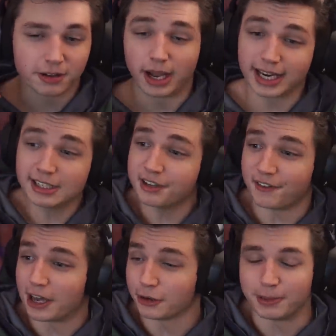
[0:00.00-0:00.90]
I guess the
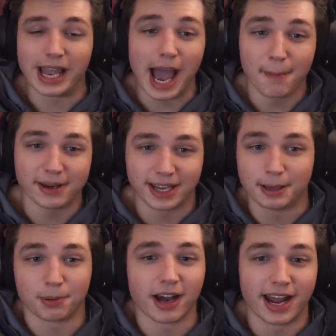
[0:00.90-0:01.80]
father will be happy that he
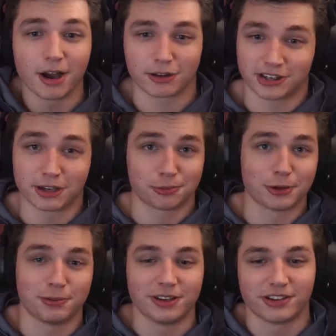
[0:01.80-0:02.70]
brought out because that was
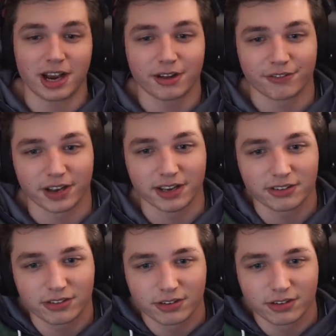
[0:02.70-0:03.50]
supposed to be a sacrifice.